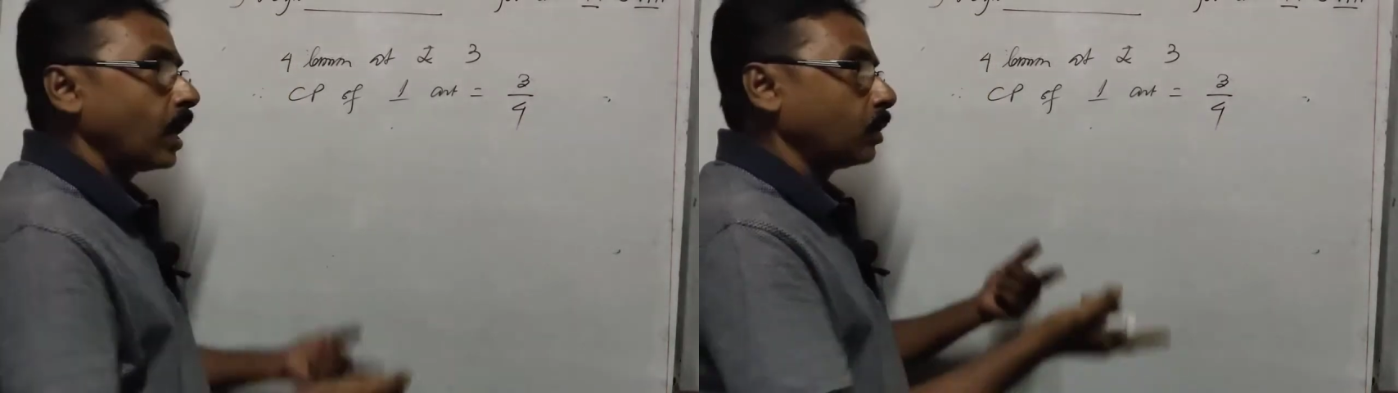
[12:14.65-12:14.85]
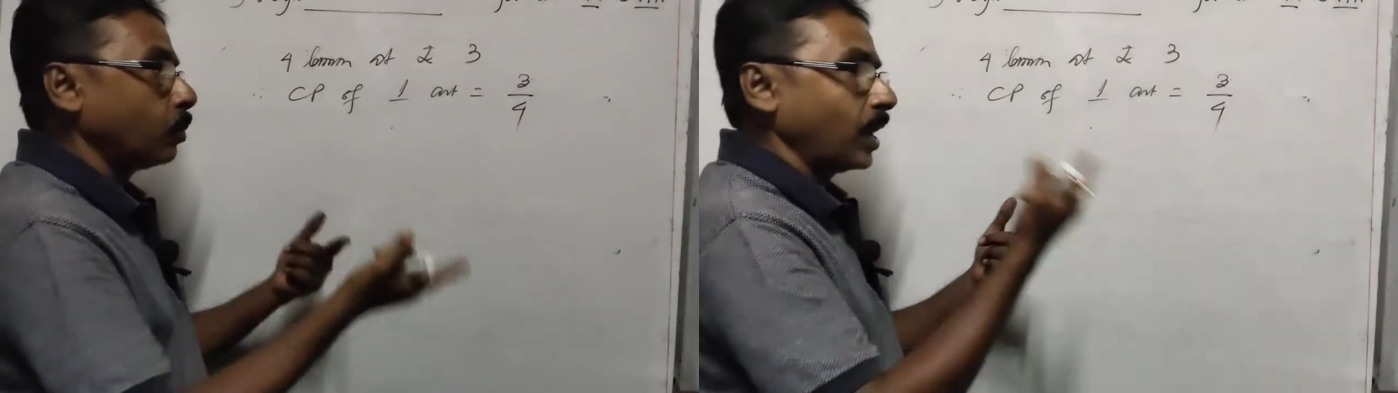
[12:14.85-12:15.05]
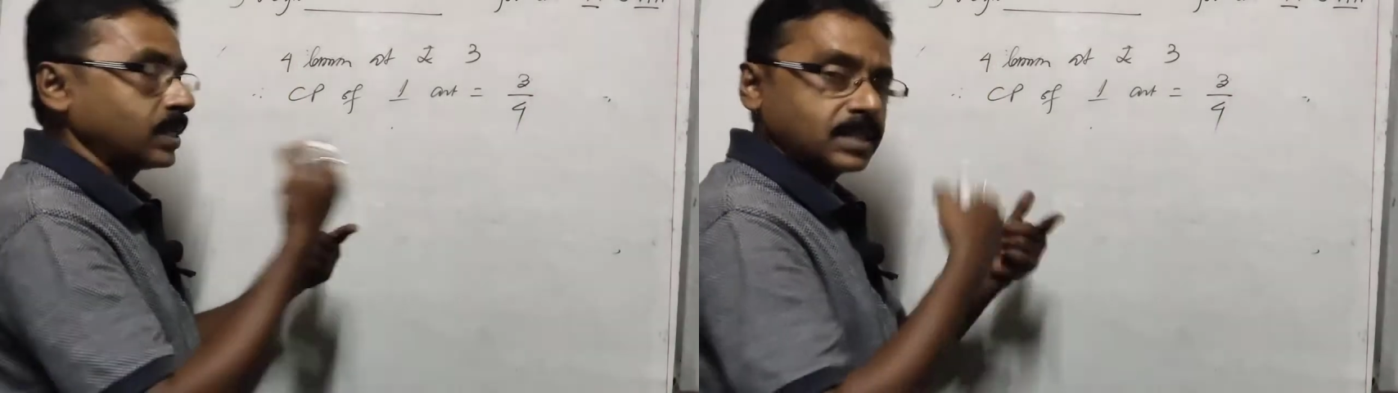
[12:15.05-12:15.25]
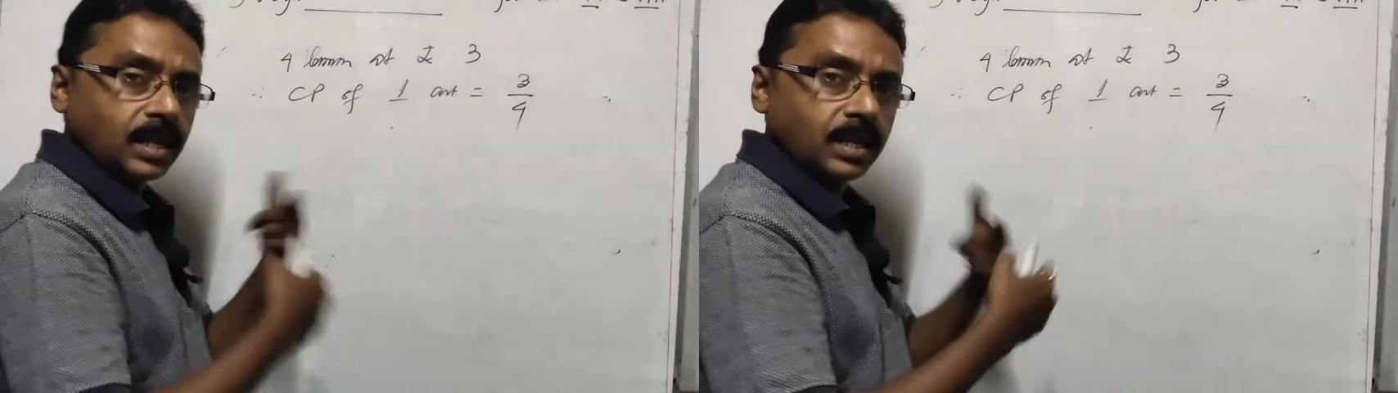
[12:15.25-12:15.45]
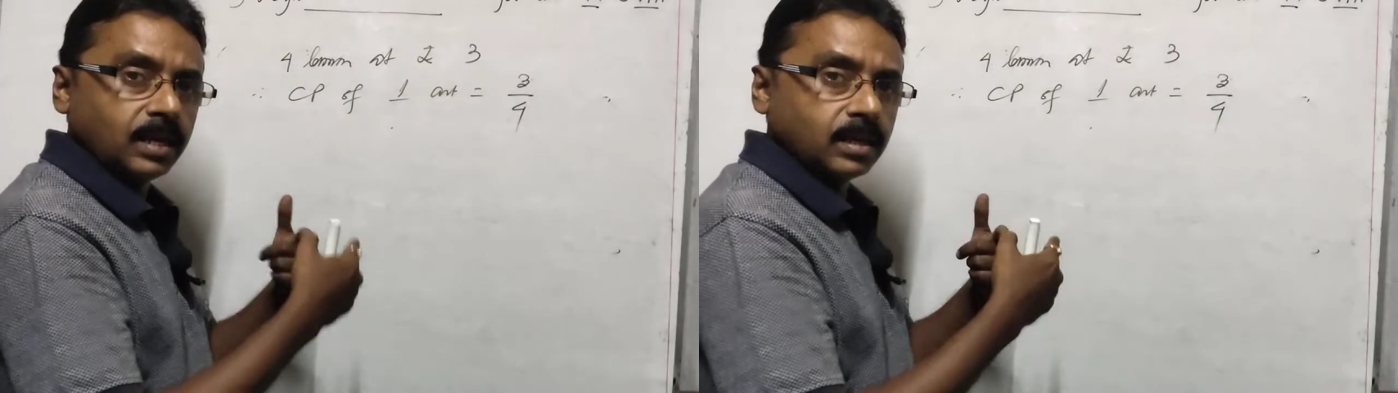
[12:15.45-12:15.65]
And while
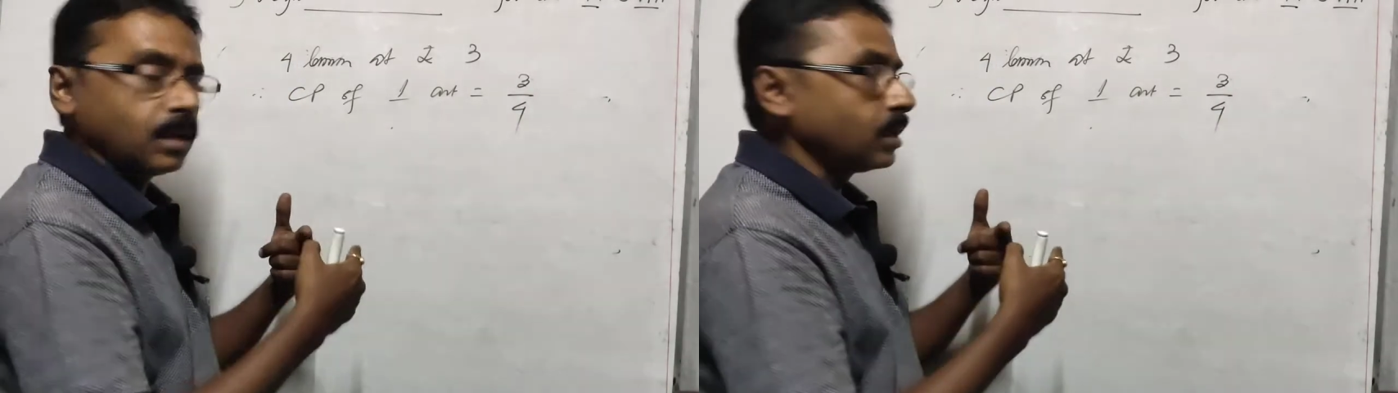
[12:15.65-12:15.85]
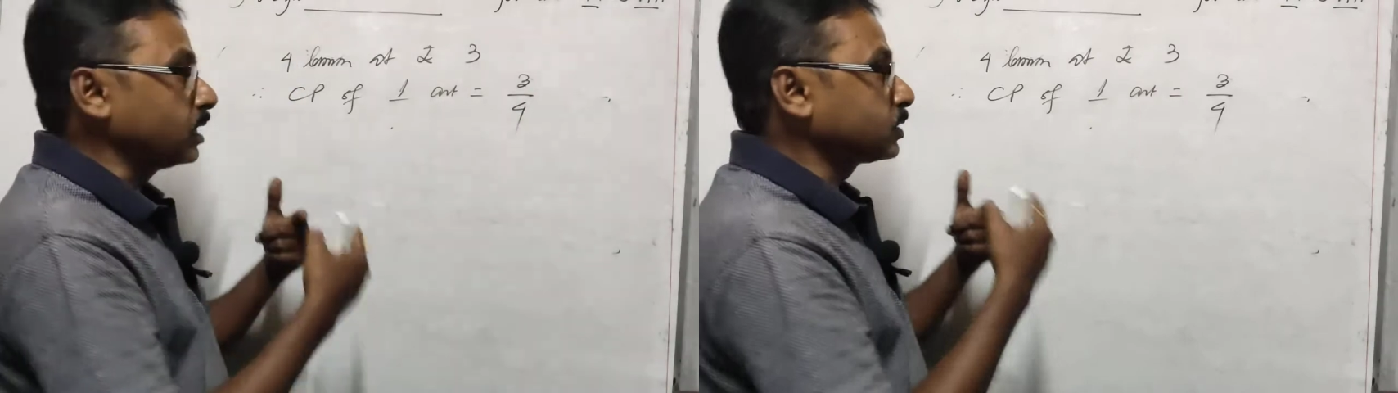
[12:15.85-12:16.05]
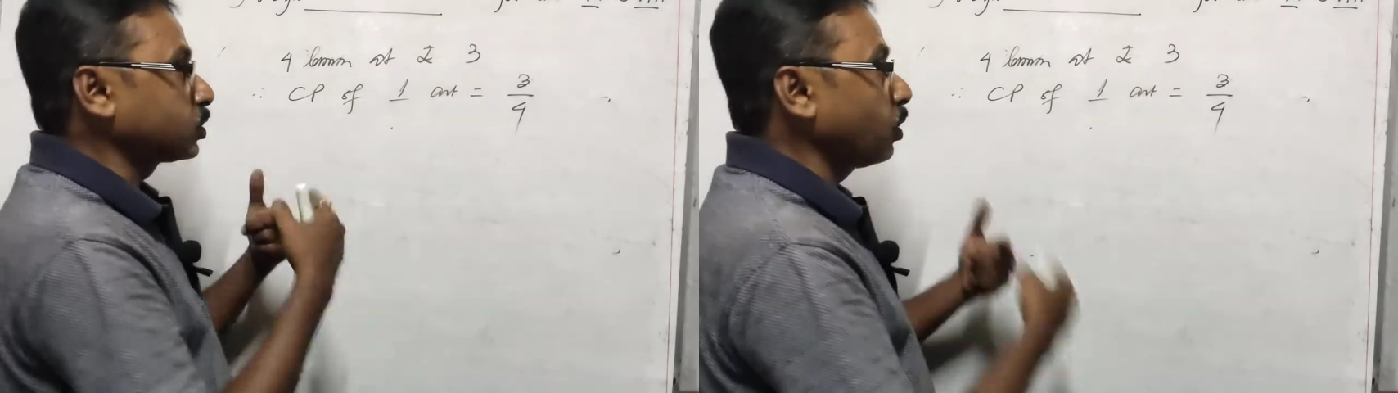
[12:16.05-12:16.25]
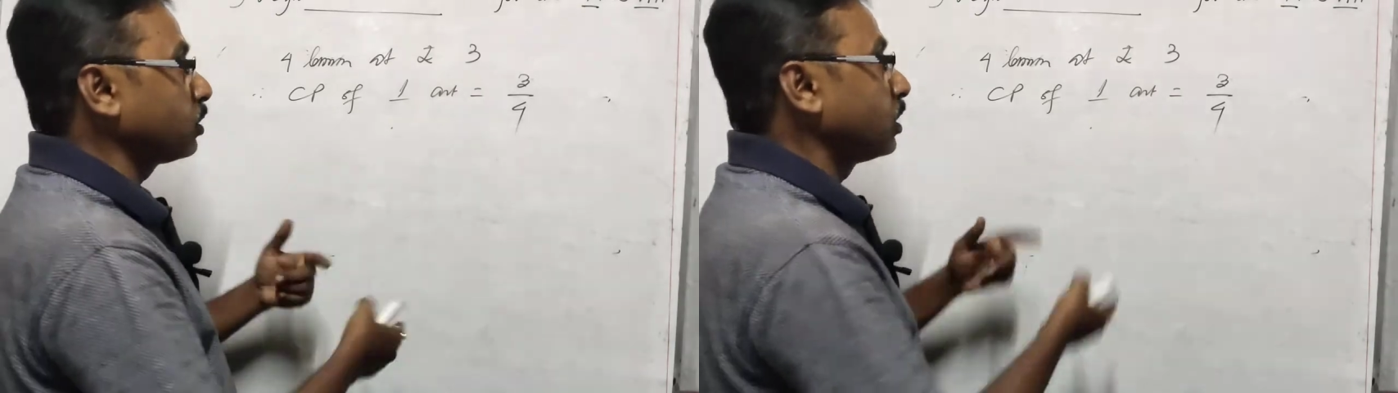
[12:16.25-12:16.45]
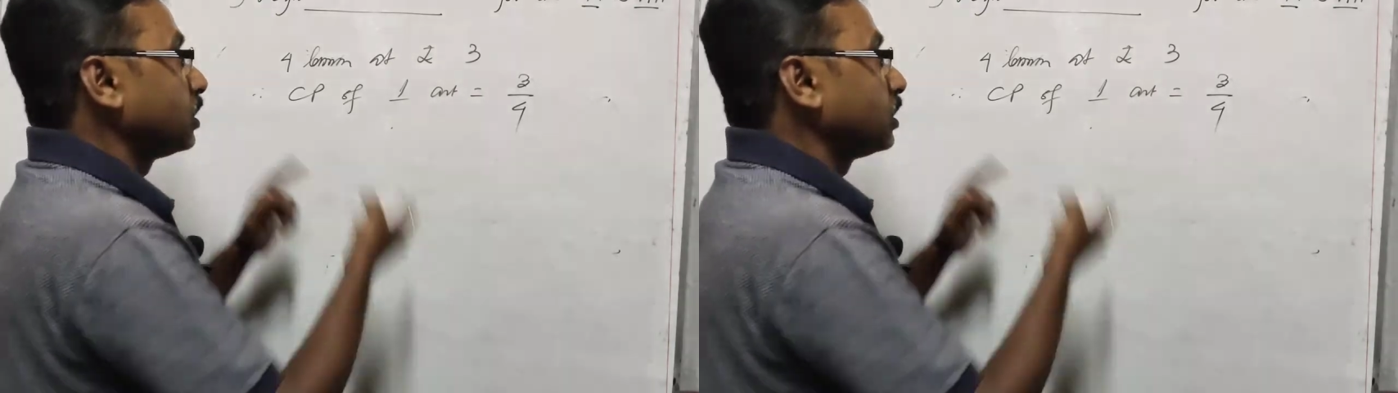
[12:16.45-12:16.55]
selling, he sold